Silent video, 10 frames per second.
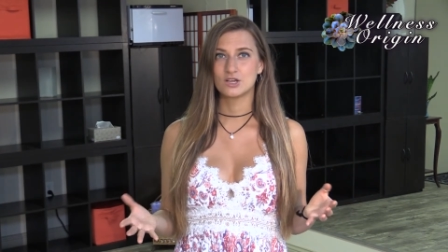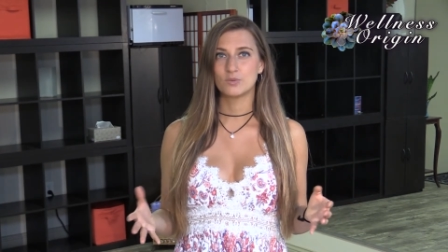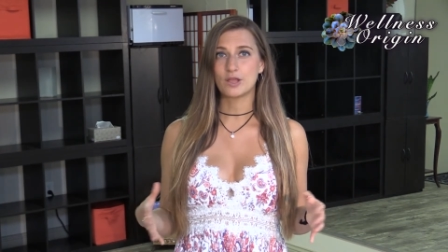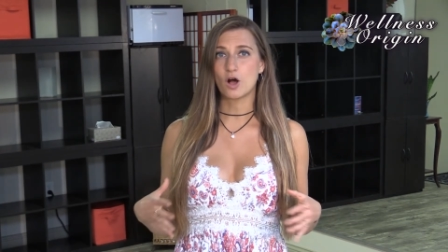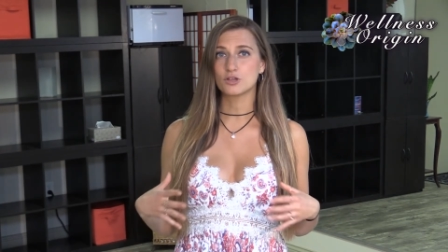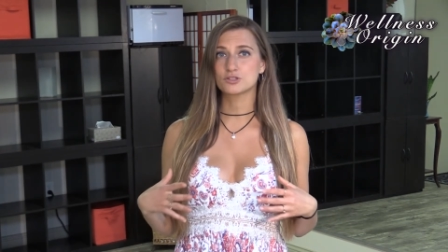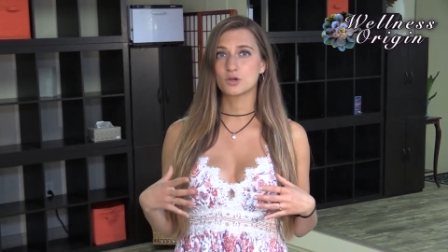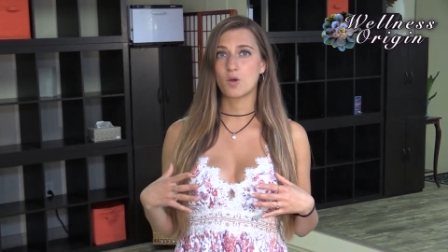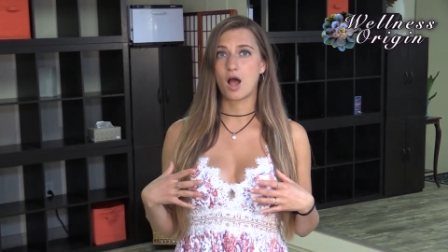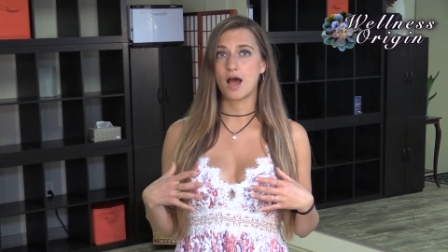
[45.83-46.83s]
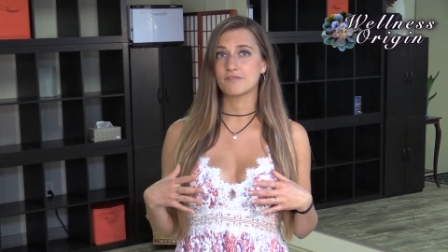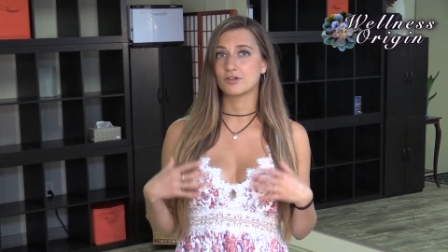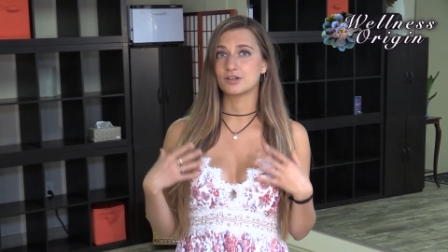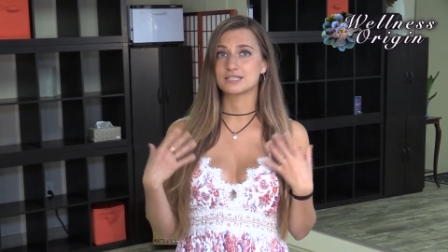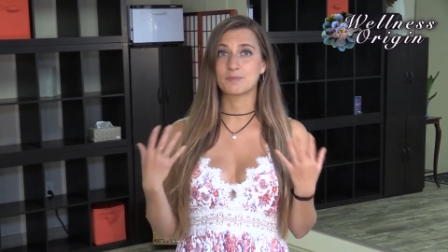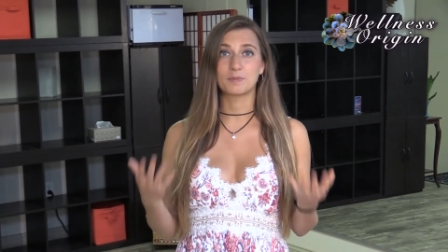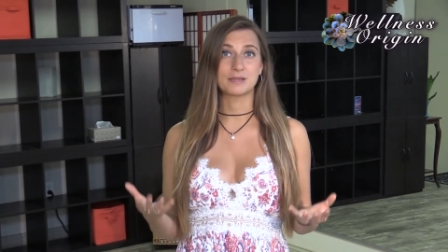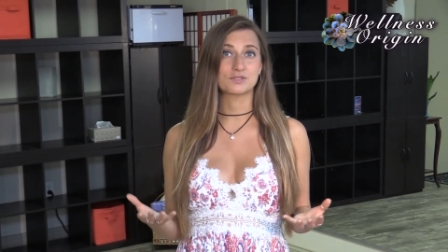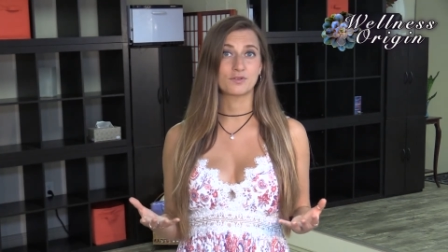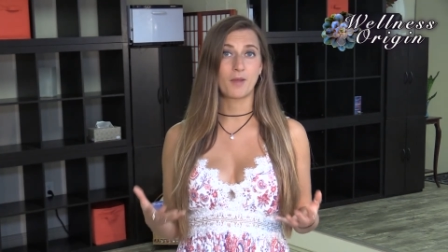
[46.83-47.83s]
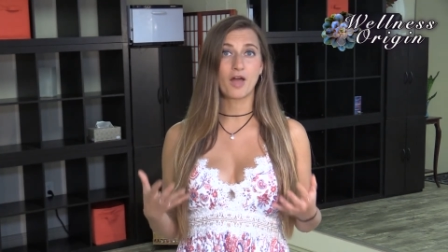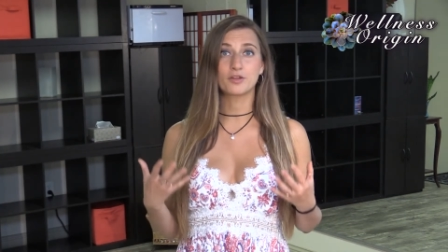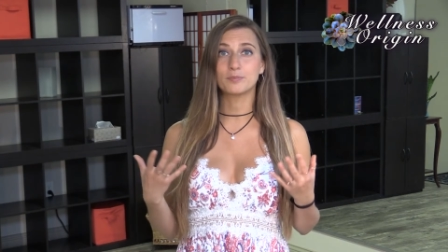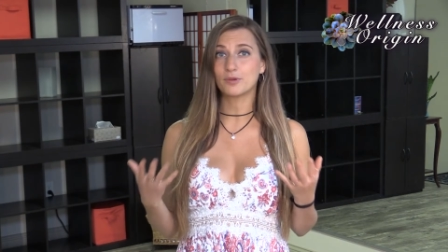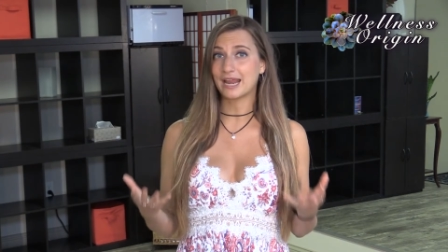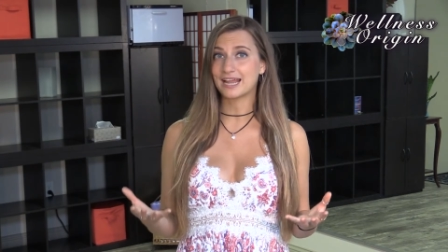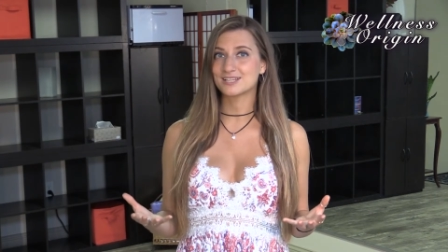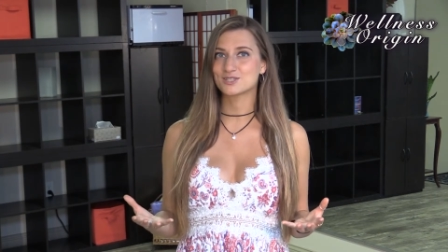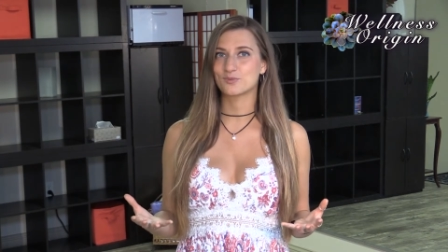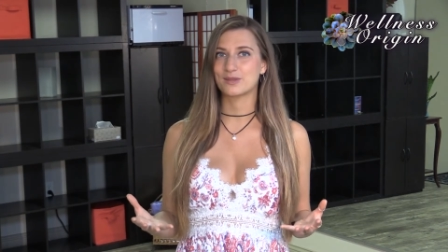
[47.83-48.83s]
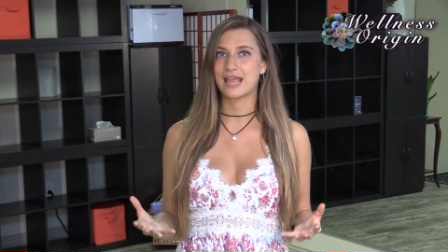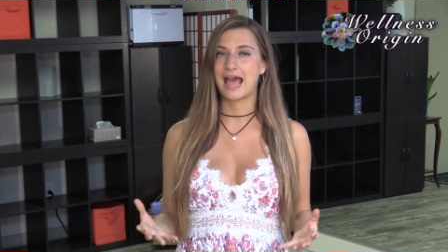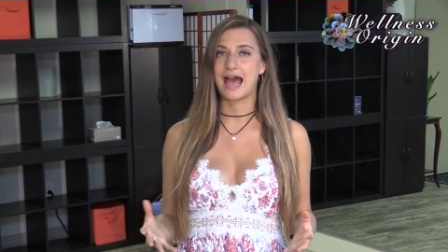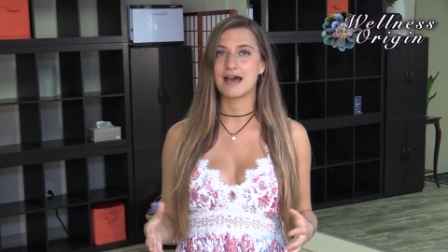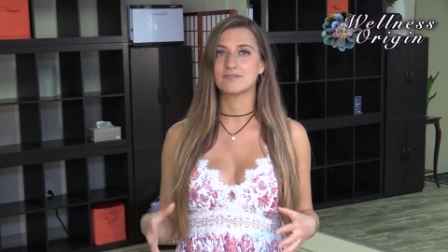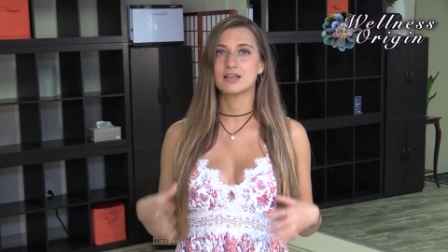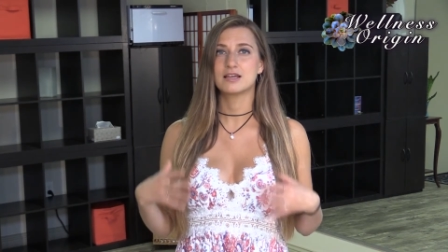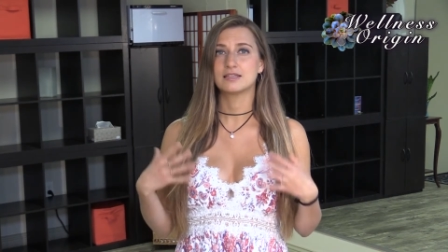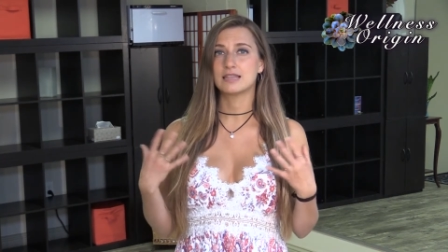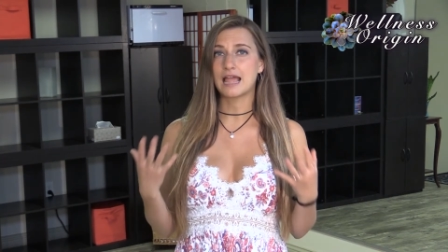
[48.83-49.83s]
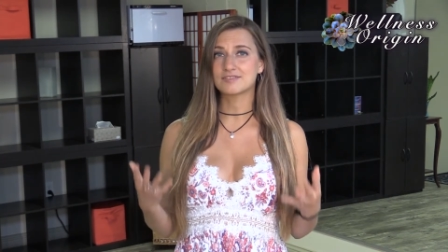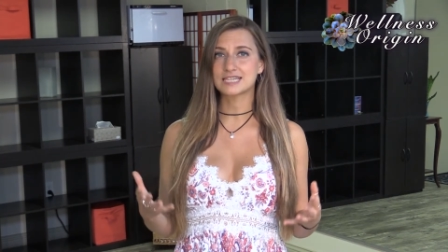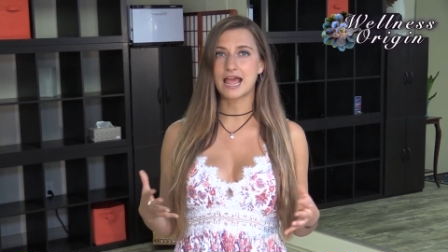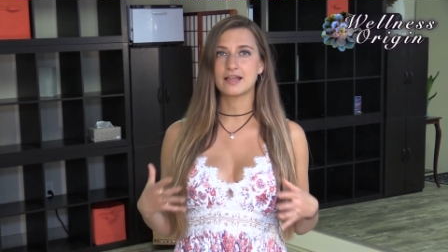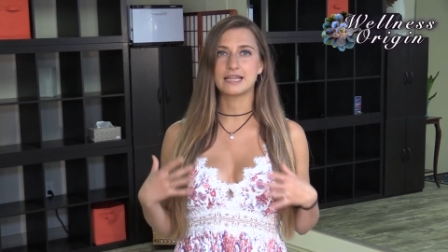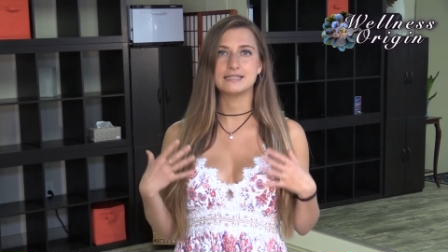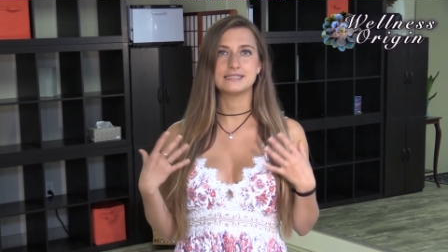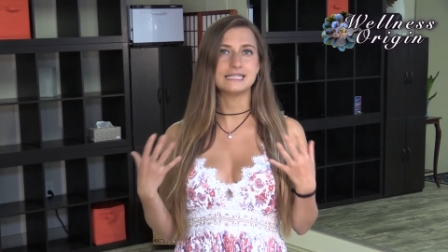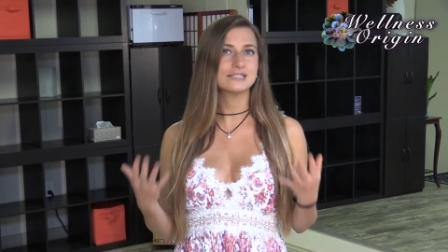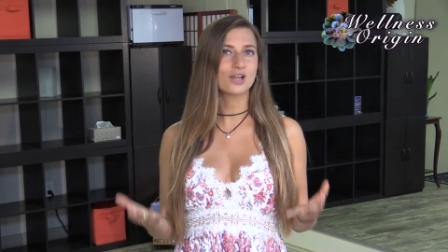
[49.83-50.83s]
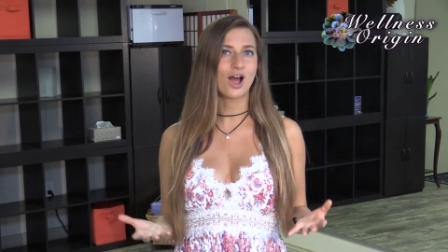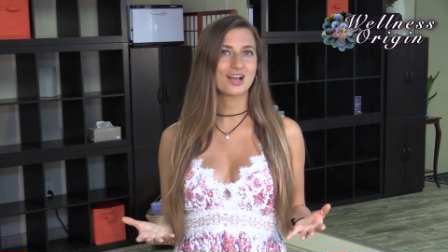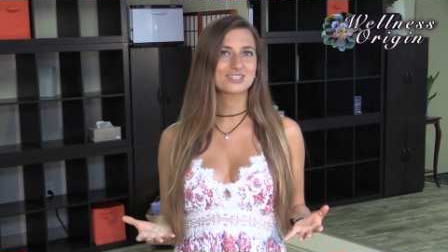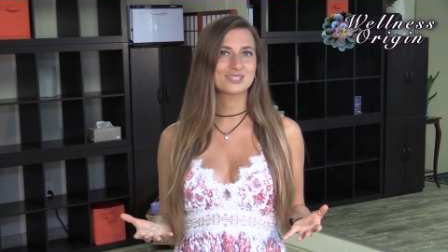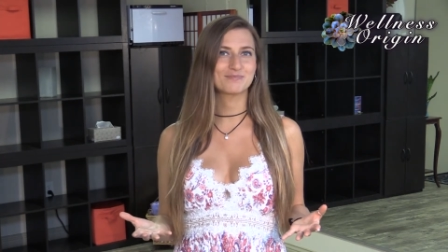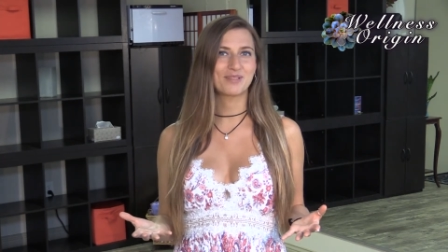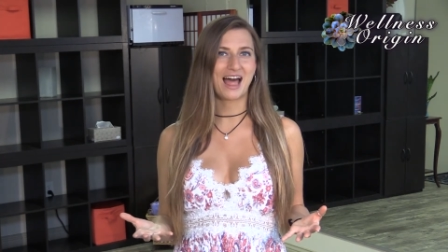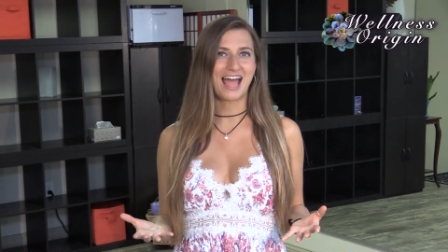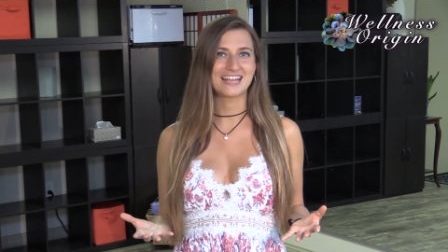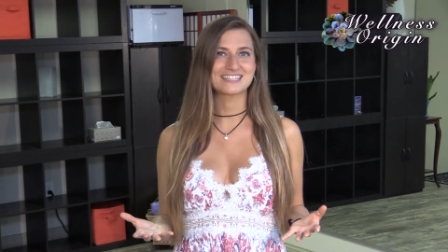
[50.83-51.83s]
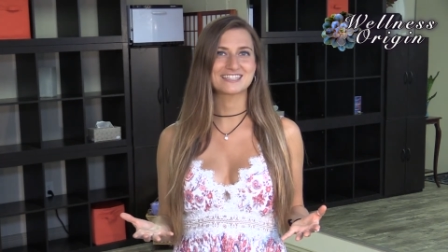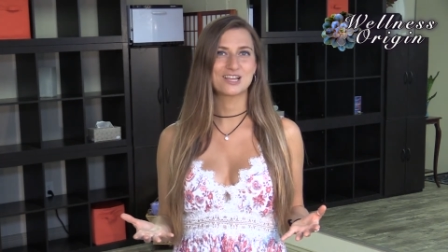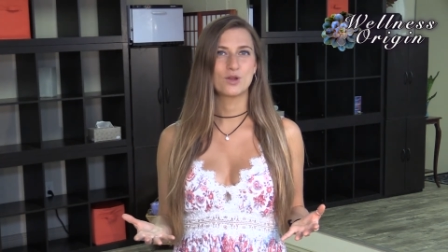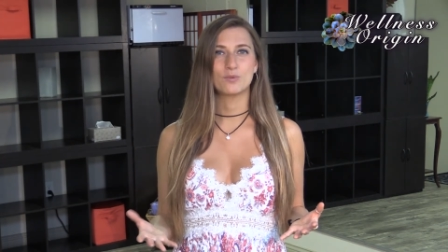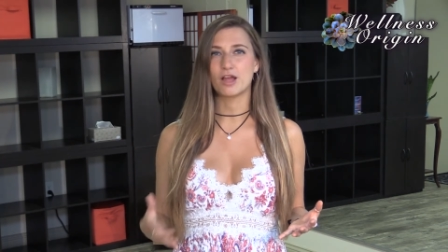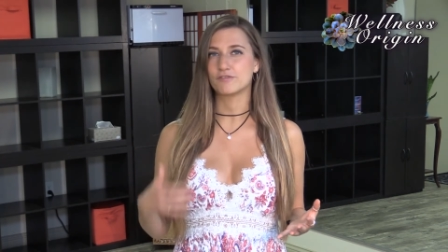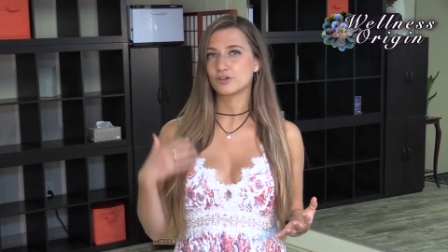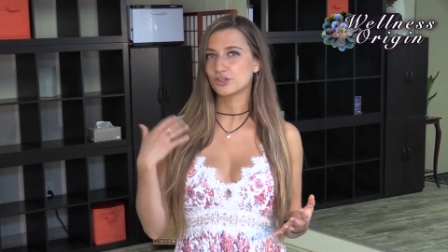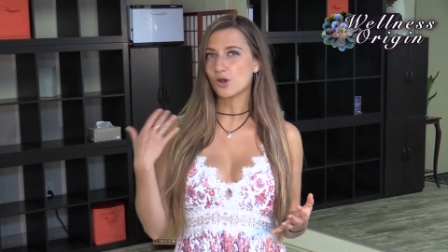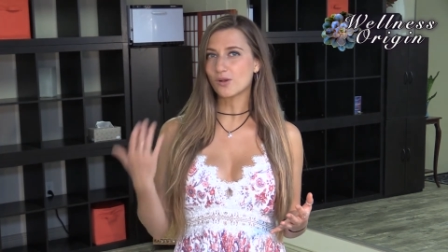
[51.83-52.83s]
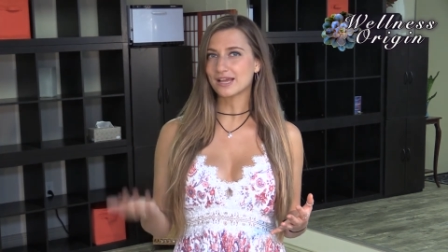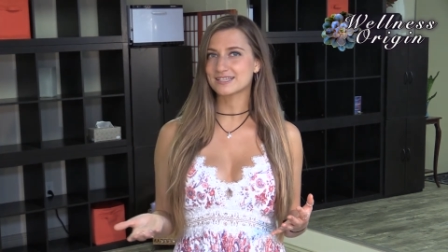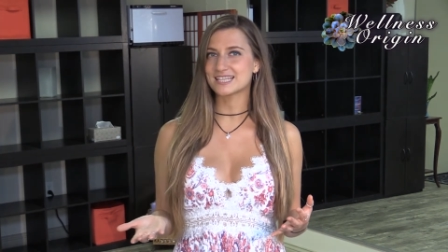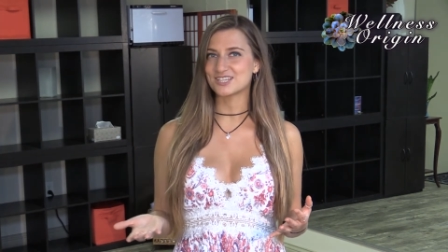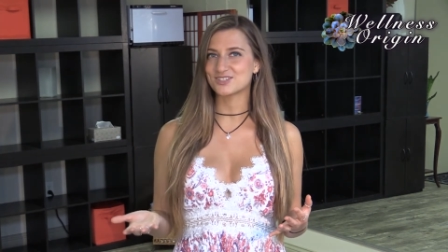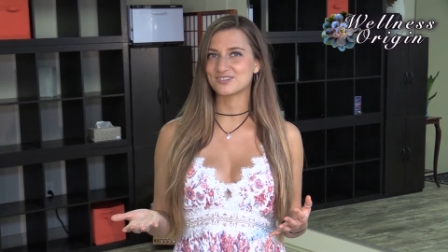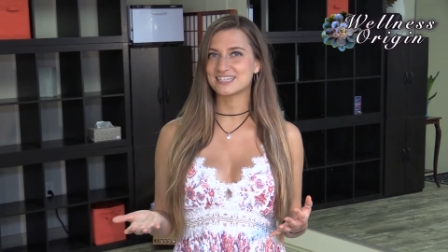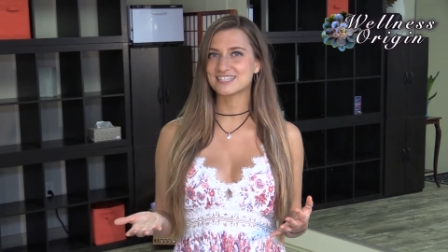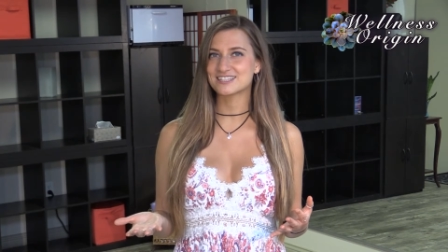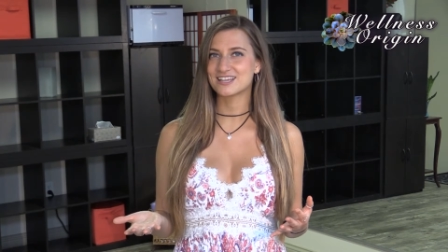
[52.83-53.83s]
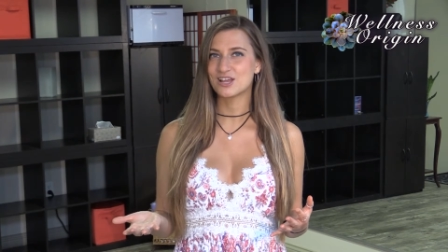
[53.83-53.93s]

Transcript: We also offer supplements from other brands. We have lifestyle and detox supplies. We offer yoga accessories.